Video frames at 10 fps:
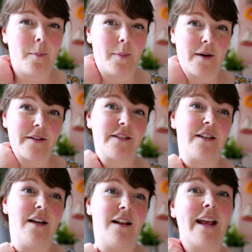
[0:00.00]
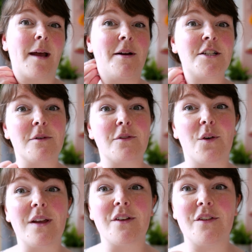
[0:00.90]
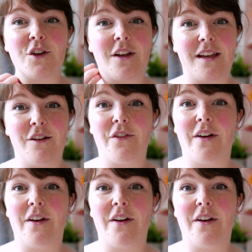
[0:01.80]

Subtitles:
but like I mentioned before, even if you can give